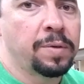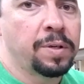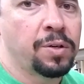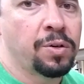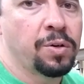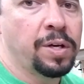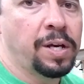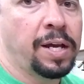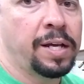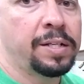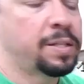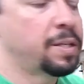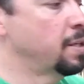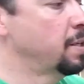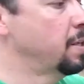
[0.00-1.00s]

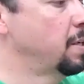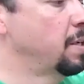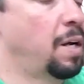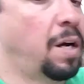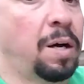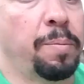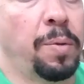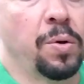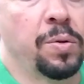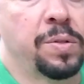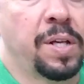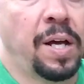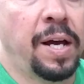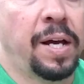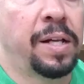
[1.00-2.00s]
create on both
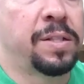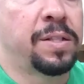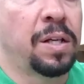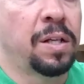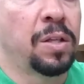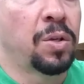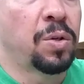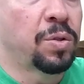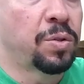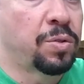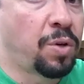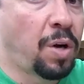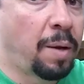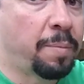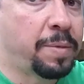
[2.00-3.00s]
sides a little
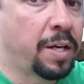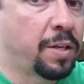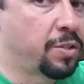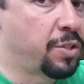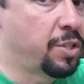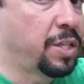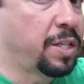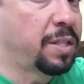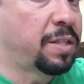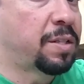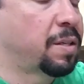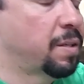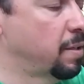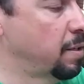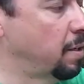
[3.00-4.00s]
drop down
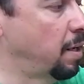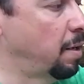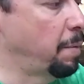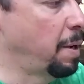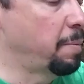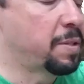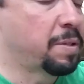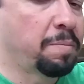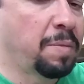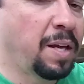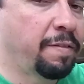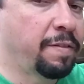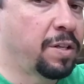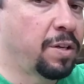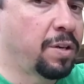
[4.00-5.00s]
sheet, maybe some
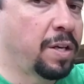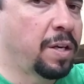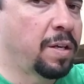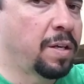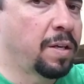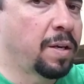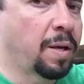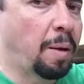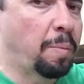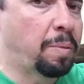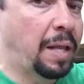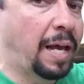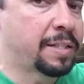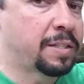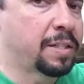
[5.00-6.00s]
heavy duty
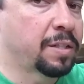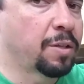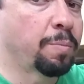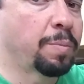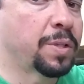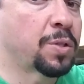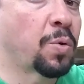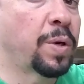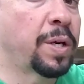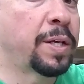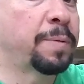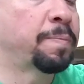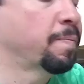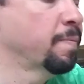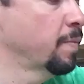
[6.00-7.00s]
plastic or
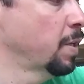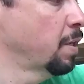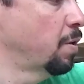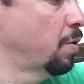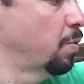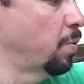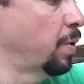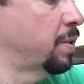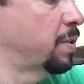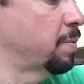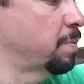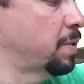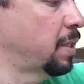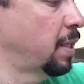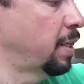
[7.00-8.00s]
bisqueen with
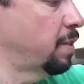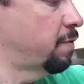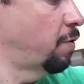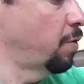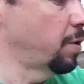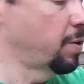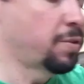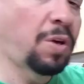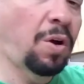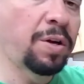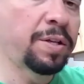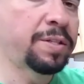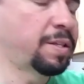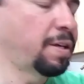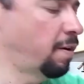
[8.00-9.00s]
some slits for the
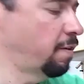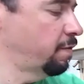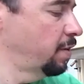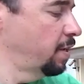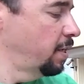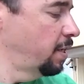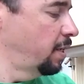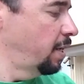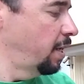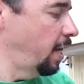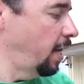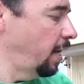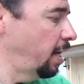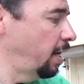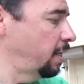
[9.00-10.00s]
saw itself,
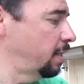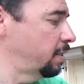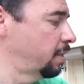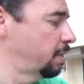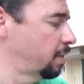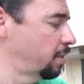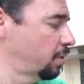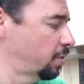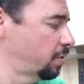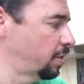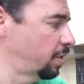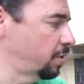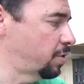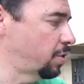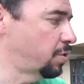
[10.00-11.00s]
and
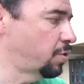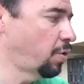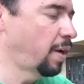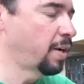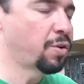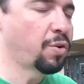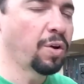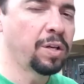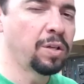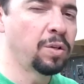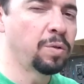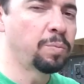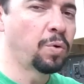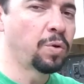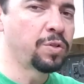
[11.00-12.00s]
to try to create a
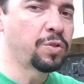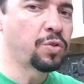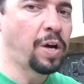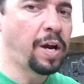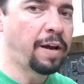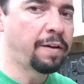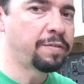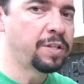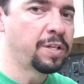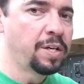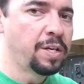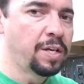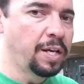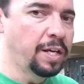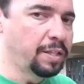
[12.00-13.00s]
little more draft
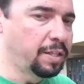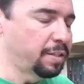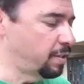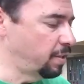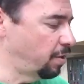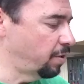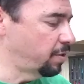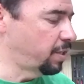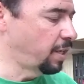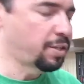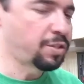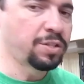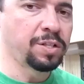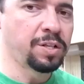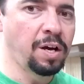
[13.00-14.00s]
in the center
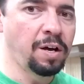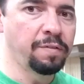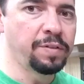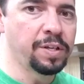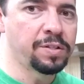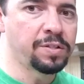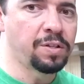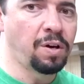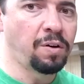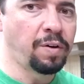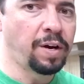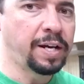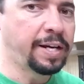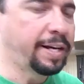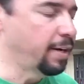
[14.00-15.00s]
section of this saw
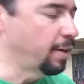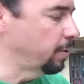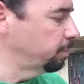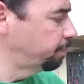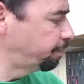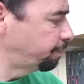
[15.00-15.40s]
right here,